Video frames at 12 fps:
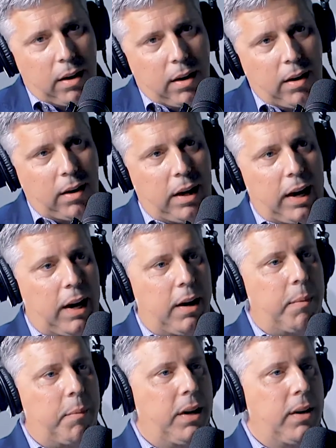Yeah,
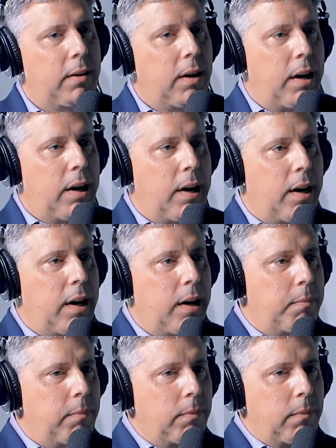I mean, uh,
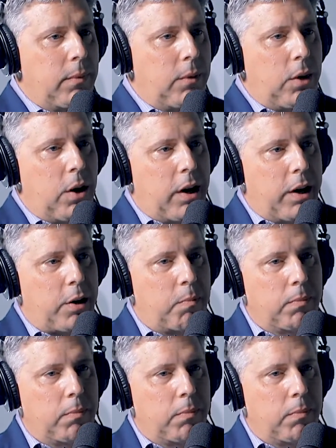you know, I,